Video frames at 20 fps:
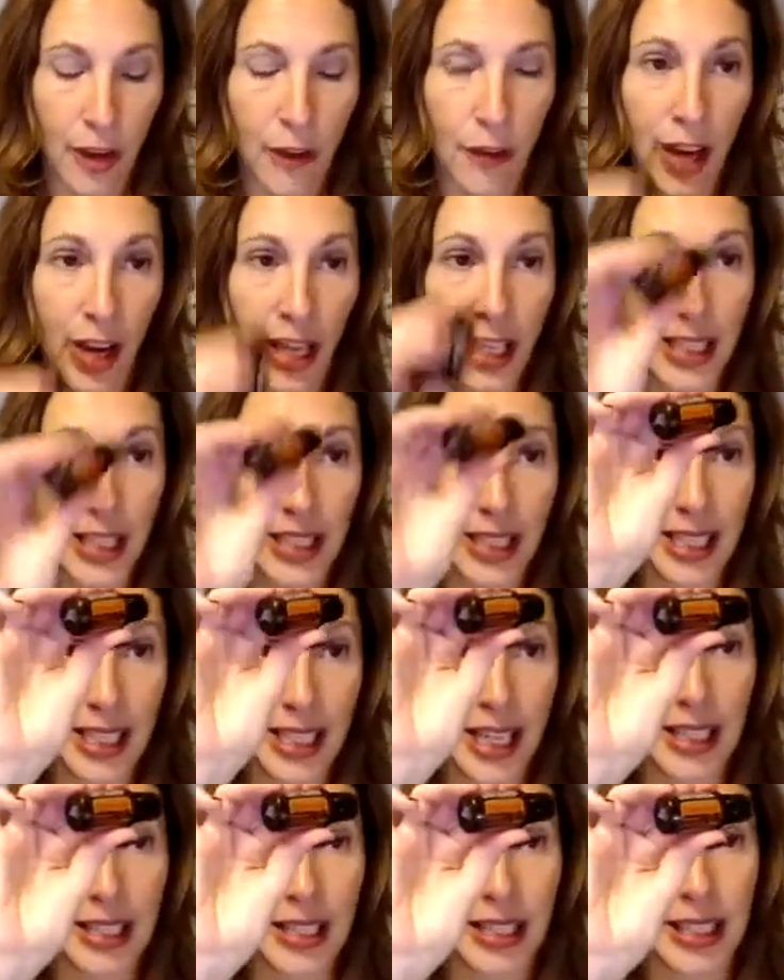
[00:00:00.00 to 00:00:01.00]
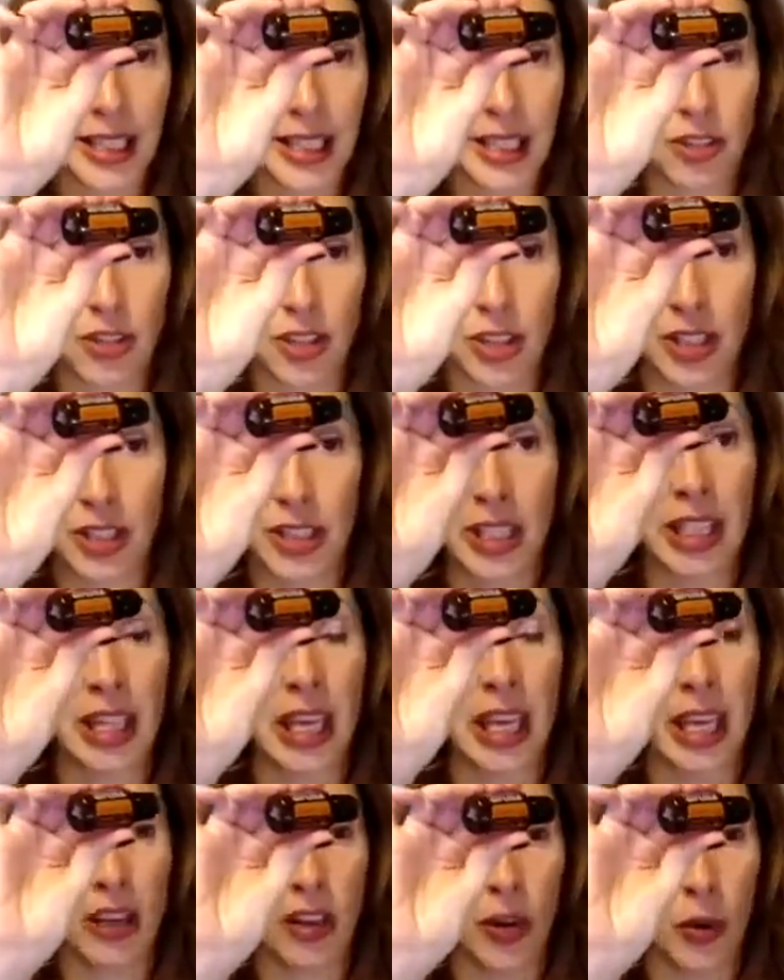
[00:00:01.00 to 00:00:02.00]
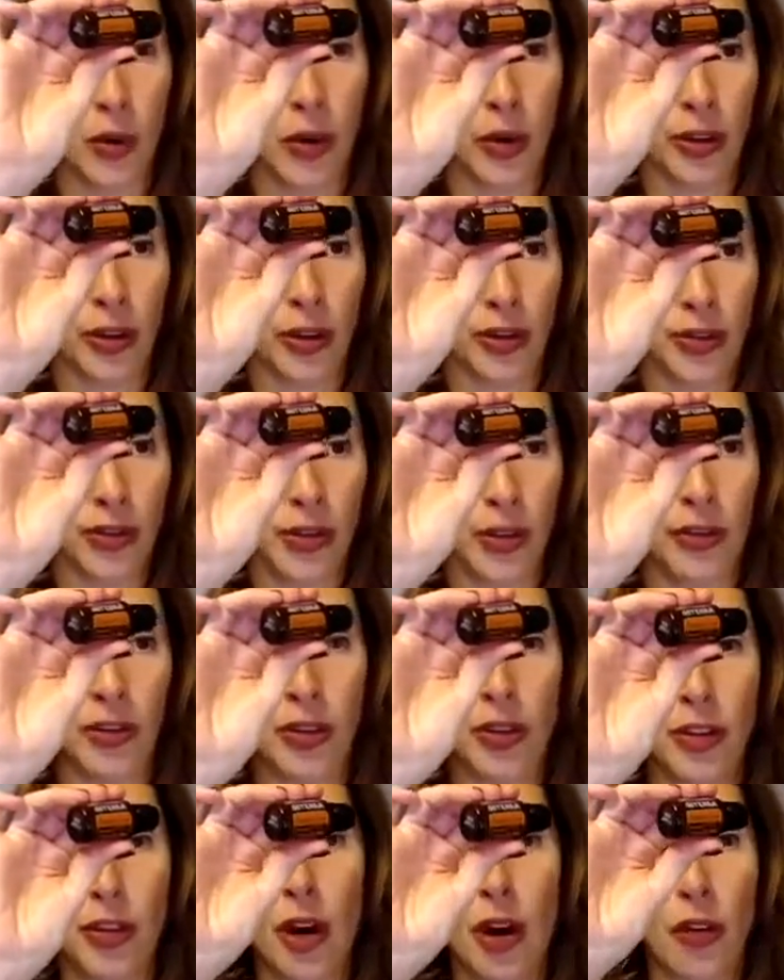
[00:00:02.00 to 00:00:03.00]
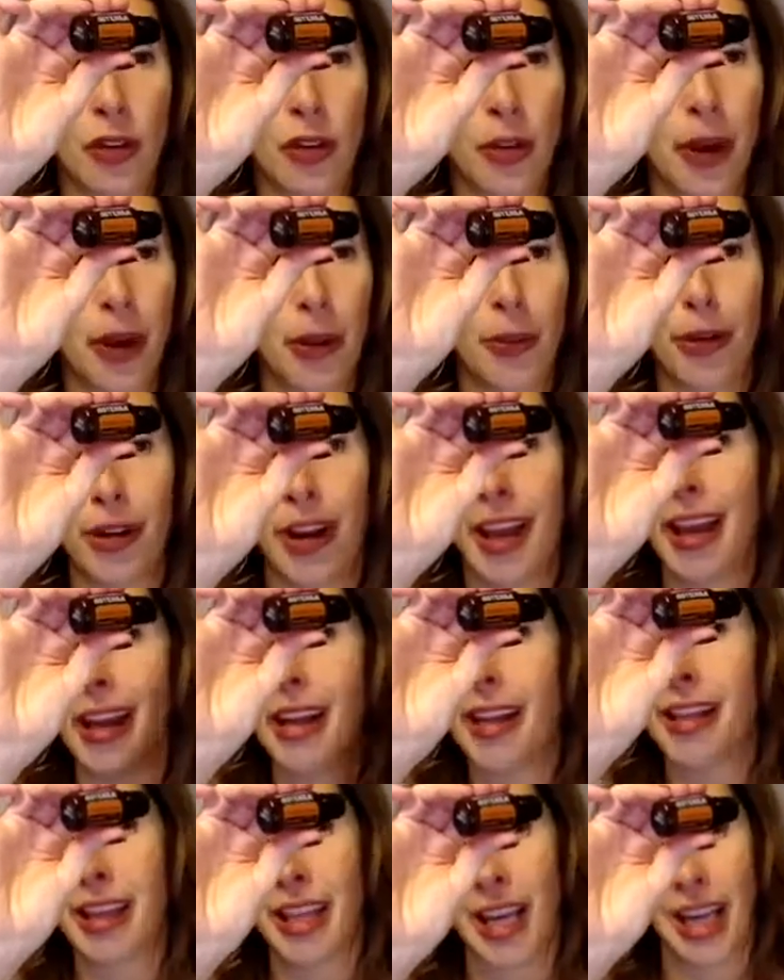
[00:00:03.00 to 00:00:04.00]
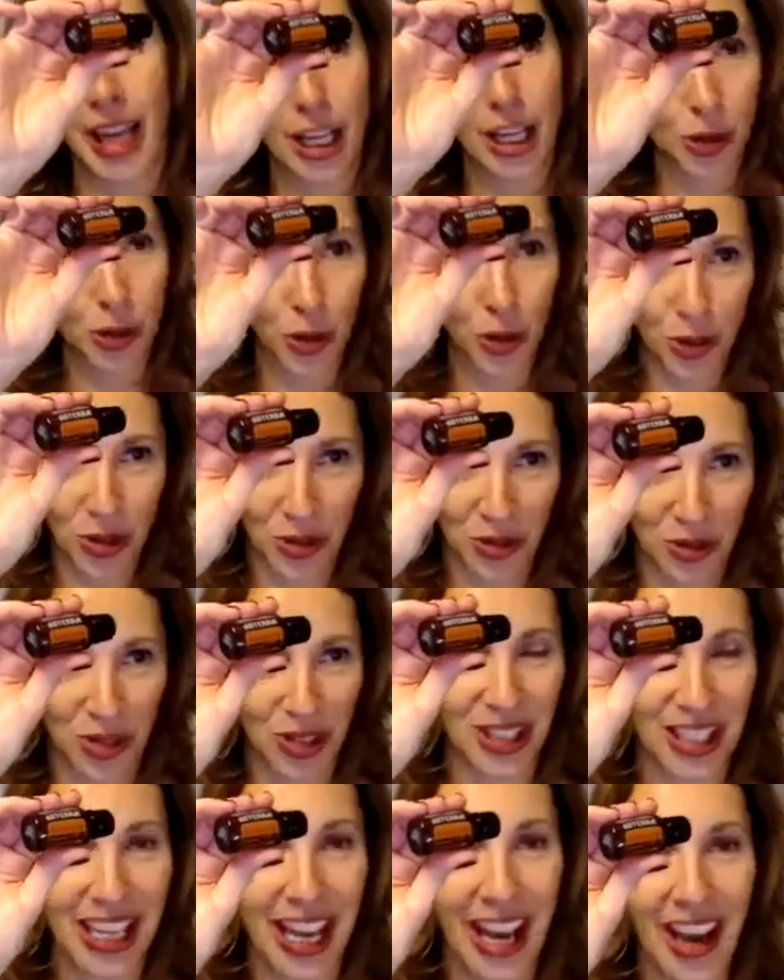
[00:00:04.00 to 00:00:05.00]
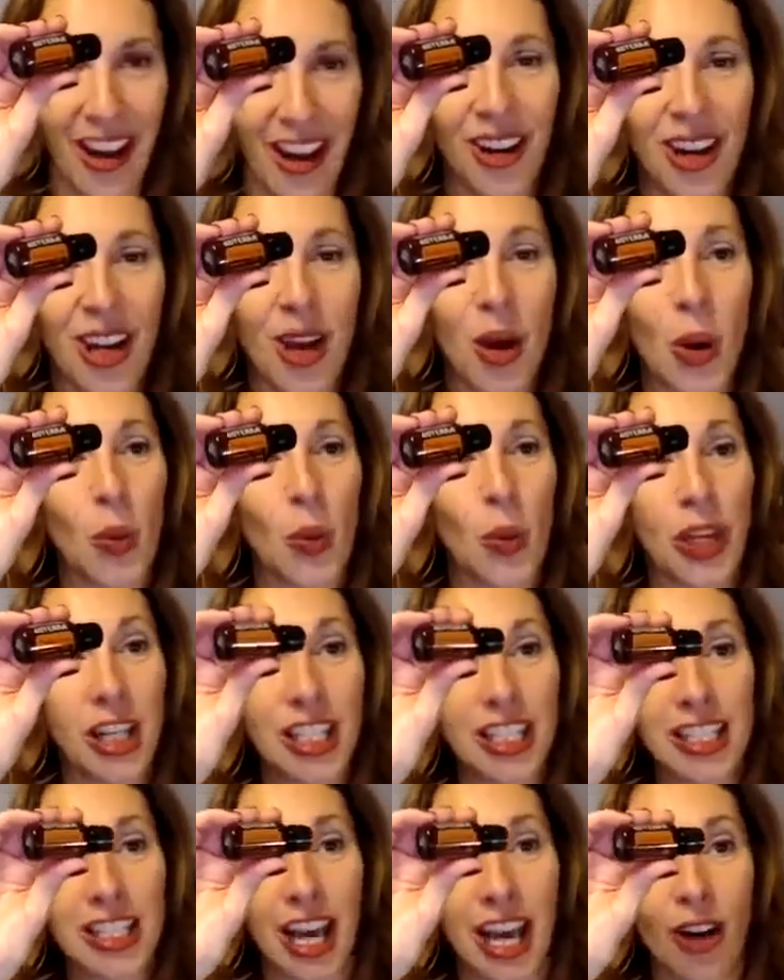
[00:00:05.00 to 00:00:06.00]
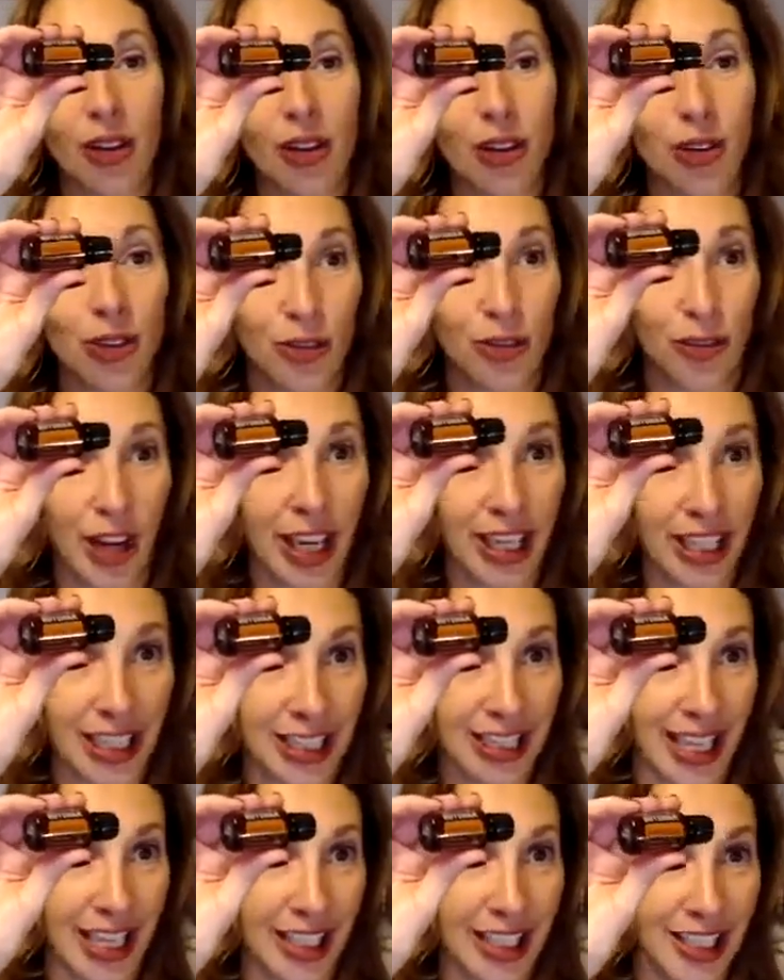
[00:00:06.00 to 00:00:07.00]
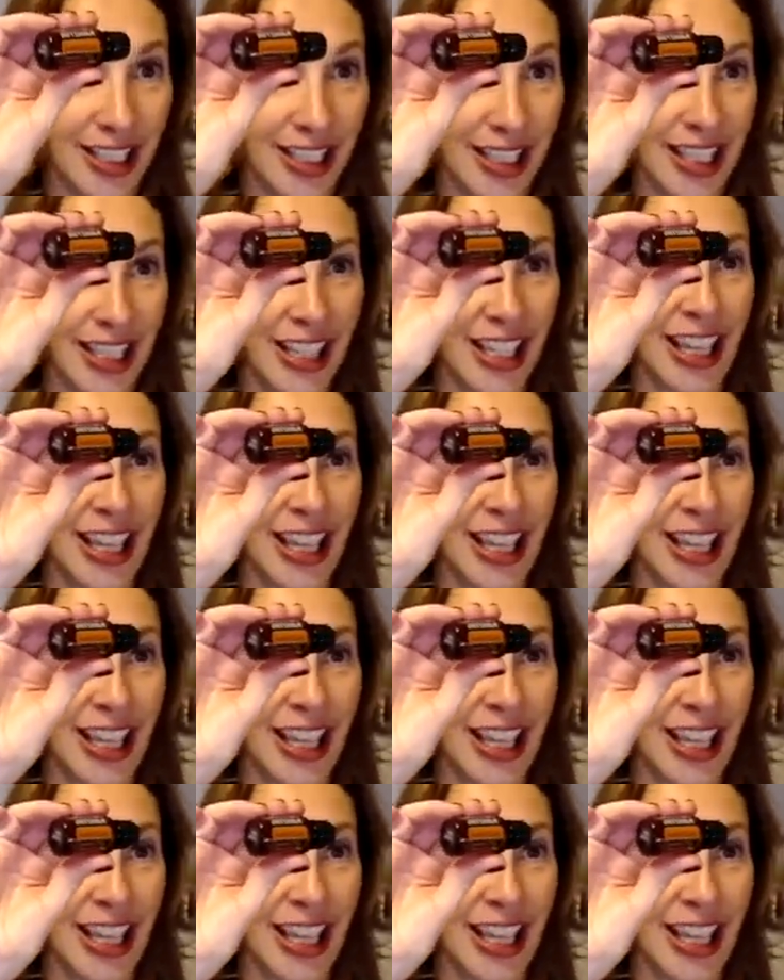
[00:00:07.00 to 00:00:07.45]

Frankincense is just the king of the oils. So if you don't remember anything I told you just now, when in doubt, use frankincense.